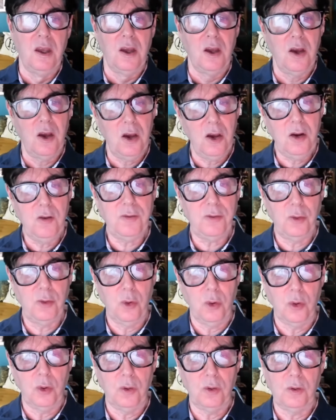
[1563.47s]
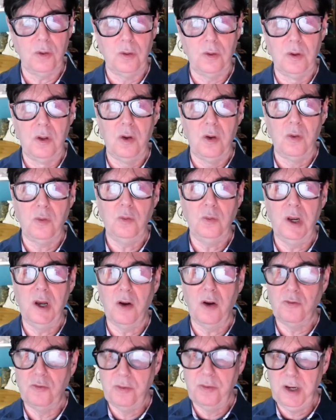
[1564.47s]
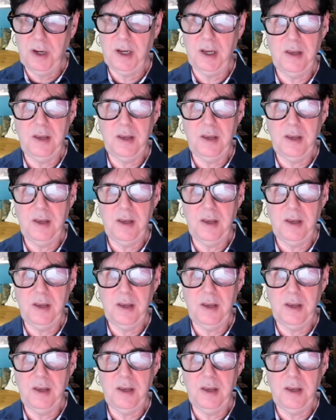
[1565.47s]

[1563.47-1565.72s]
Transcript: Overall, we are really